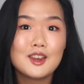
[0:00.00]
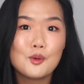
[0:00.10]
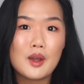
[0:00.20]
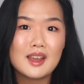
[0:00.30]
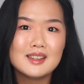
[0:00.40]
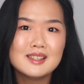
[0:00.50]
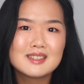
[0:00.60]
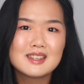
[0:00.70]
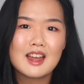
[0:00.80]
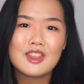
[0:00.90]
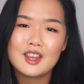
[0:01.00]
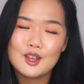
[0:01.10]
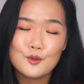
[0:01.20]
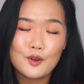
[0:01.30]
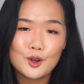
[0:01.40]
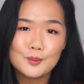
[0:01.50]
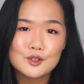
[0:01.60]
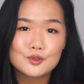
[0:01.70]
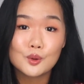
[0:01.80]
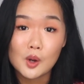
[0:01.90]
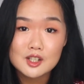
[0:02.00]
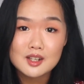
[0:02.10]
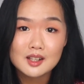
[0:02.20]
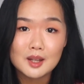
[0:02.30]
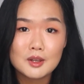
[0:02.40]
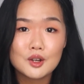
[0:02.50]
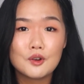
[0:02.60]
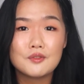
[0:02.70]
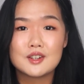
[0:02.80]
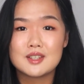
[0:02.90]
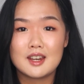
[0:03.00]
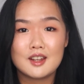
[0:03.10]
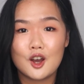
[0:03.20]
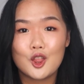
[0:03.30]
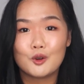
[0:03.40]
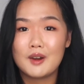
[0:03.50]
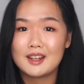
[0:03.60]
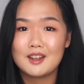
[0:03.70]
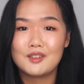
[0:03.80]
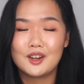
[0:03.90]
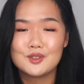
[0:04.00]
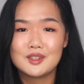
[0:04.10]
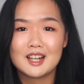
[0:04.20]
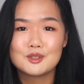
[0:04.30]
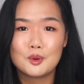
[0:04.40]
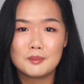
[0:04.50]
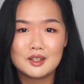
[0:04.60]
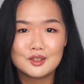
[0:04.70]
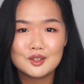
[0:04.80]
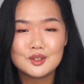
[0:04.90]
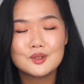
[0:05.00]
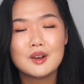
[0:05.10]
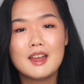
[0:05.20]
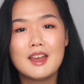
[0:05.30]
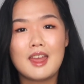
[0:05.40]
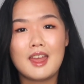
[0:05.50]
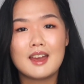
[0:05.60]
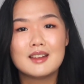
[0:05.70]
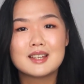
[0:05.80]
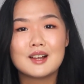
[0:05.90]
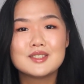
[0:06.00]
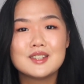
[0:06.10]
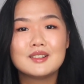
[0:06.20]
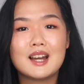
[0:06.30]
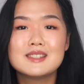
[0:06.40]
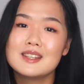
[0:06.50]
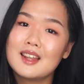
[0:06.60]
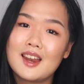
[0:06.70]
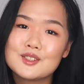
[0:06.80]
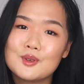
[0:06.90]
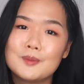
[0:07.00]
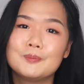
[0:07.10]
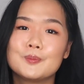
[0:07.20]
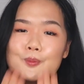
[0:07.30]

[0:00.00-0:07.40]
Anyways, thank you very much for watching. Let me know if there's any other ranking videos you guys want me to do, and I'll see you guys in the next one.